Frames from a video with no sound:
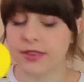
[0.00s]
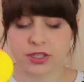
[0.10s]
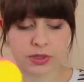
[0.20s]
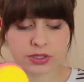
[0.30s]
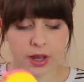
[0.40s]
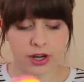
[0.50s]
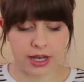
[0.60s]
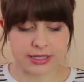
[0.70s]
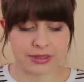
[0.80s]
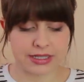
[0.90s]
This one's quite
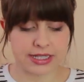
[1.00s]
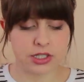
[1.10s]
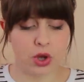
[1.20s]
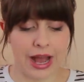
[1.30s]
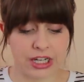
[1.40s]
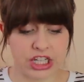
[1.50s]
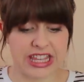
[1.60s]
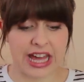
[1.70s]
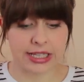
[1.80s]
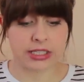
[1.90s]
nice because it's not
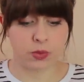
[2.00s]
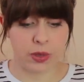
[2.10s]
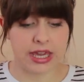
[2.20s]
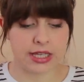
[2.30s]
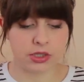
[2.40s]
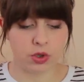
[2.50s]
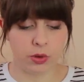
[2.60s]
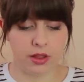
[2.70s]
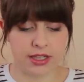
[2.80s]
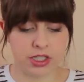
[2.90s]
actually that sweet. It's
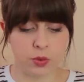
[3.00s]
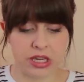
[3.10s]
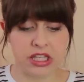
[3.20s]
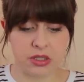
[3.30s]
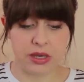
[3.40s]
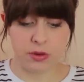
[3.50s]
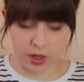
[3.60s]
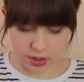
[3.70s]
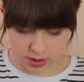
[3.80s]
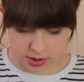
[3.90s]
not one of their sweet, sweet
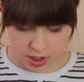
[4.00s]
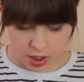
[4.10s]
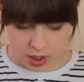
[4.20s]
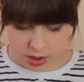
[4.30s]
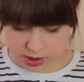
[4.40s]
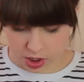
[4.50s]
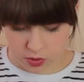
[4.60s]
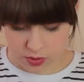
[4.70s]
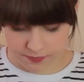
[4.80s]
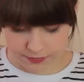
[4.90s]
ones. So
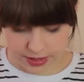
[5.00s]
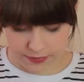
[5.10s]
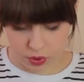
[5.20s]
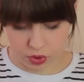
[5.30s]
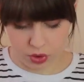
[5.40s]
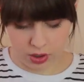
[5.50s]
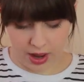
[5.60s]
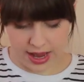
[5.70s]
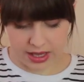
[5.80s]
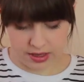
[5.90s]
if you're not
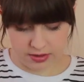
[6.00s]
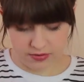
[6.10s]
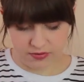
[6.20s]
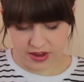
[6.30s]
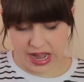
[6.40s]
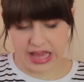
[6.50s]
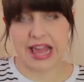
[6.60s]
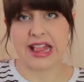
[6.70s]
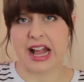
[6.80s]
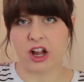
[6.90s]
like
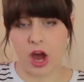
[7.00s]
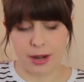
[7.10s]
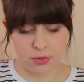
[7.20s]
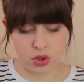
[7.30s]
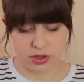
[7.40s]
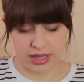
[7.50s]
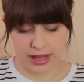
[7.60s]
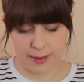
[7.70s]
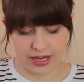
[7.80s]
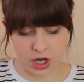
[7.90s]
feeling in that kind of mood,
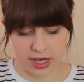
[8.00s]
then that'd be